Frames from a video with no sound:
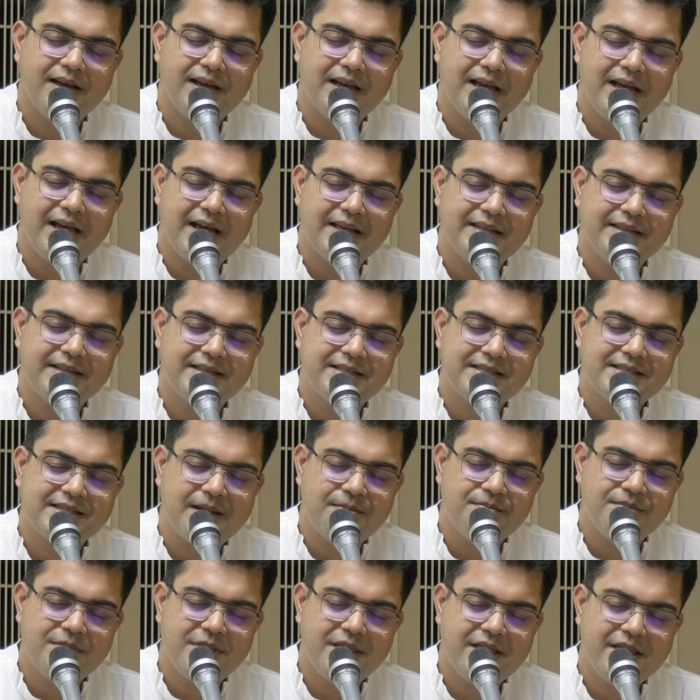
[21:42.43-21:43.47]
And that
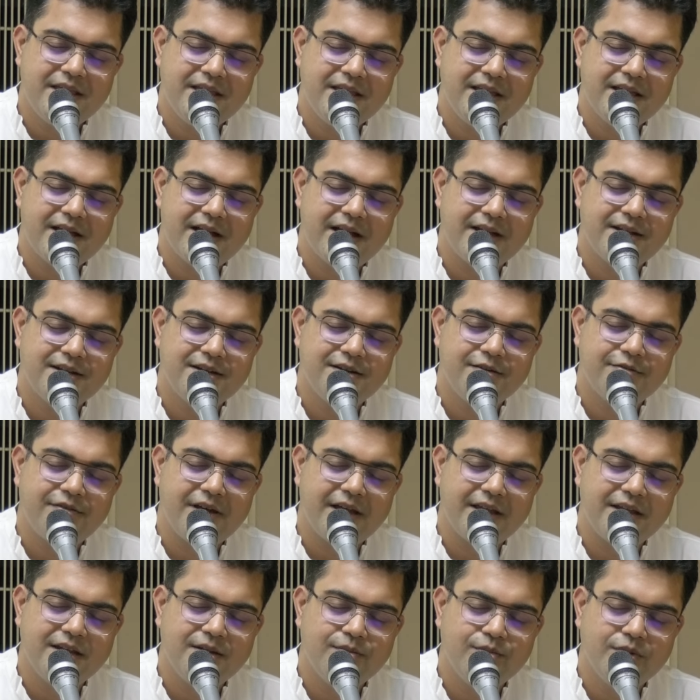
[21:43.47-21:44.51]
something
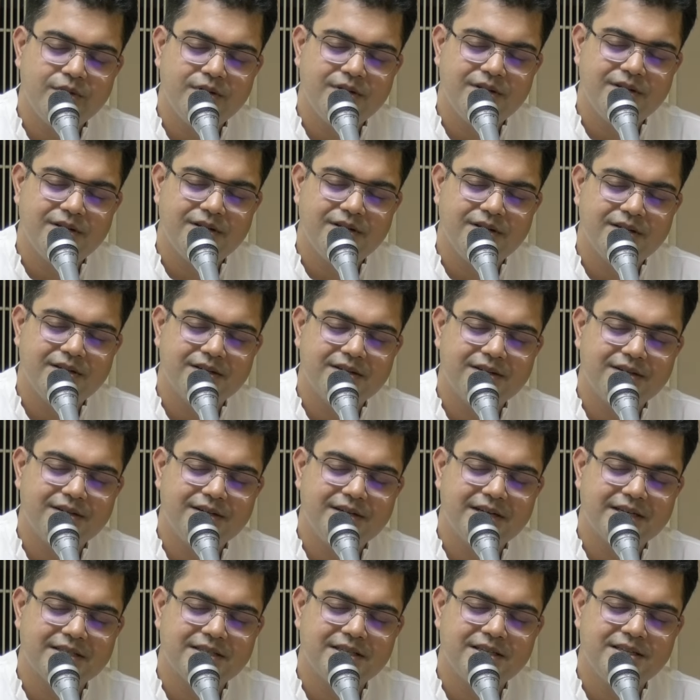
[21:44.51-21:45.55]
undefinable
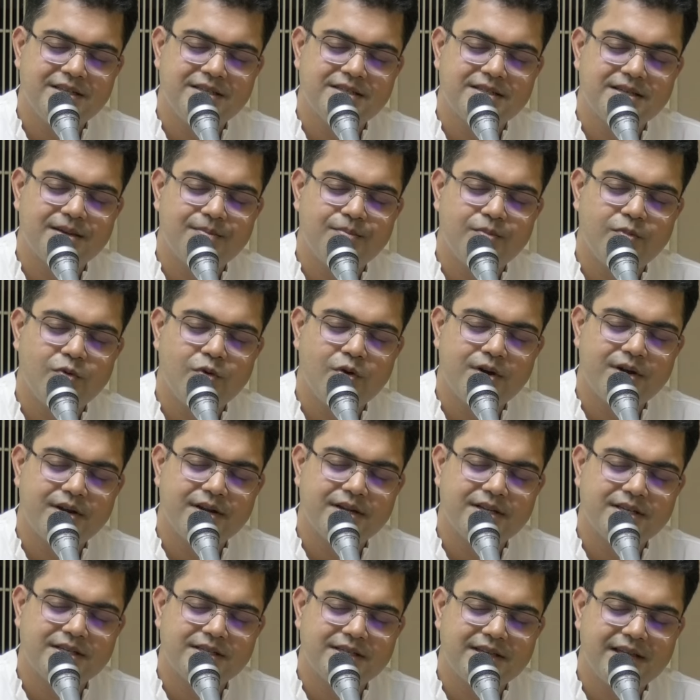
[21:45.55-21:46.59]
doesn't support
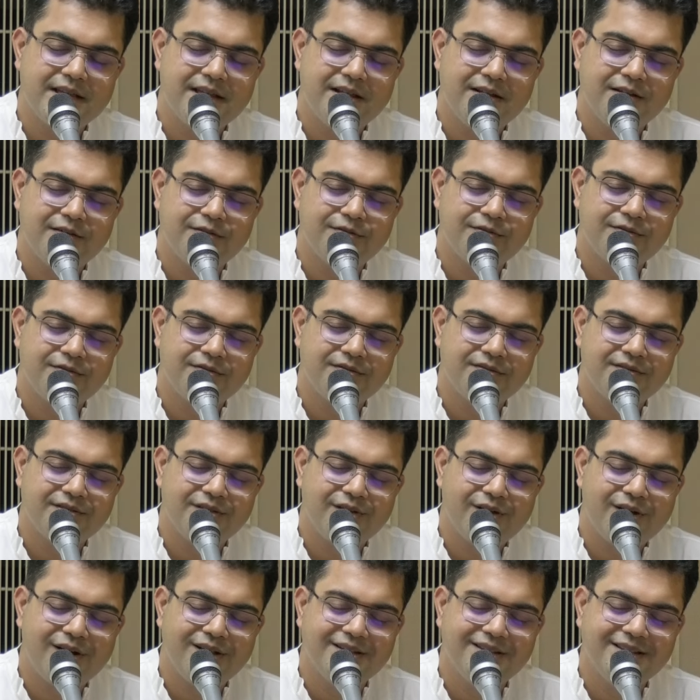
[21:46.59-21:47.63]
itself
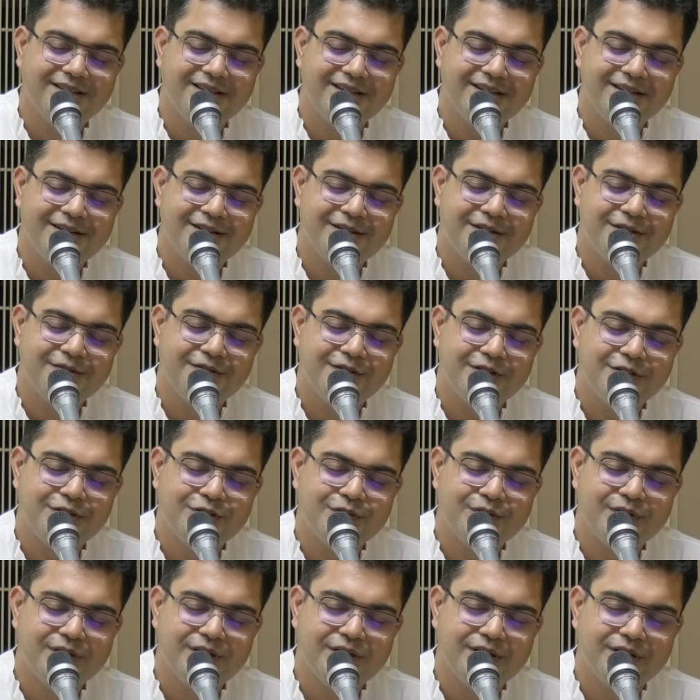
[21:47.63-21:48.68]
on the
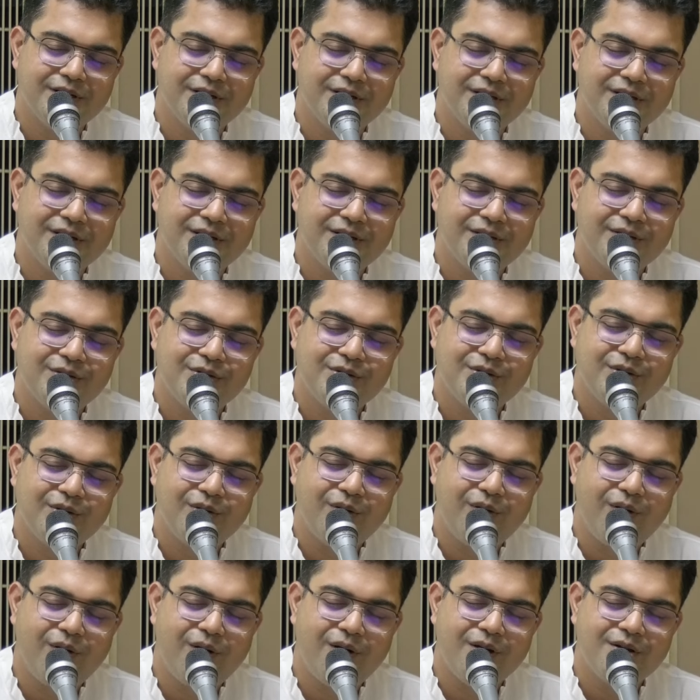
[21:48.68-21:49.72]
individual
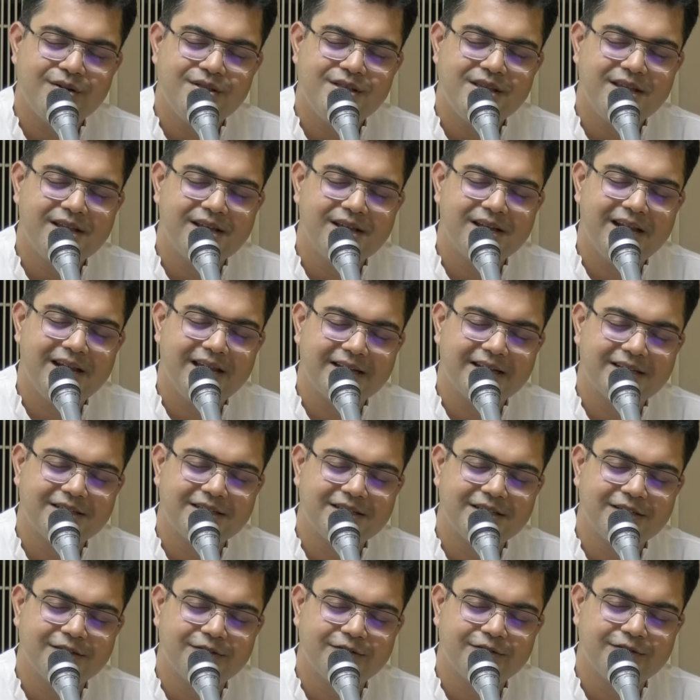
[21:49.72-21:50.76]
or the
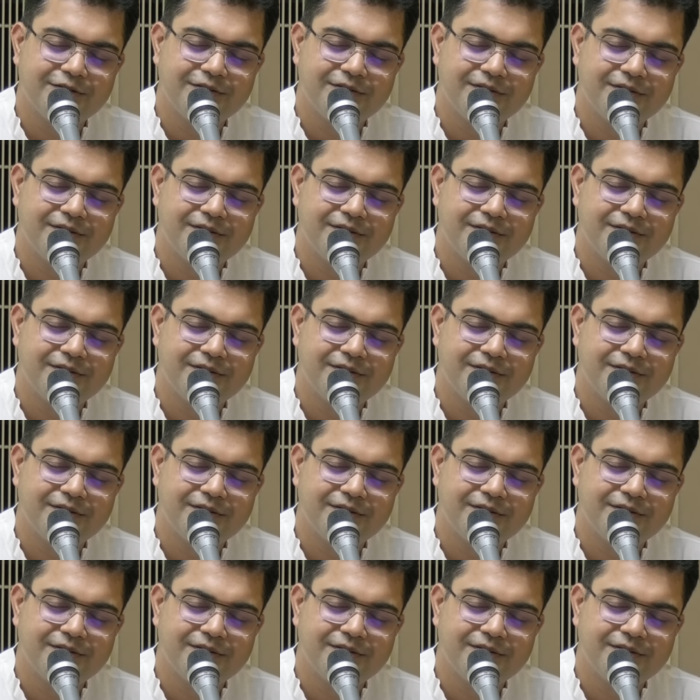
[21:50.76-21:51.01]
collective,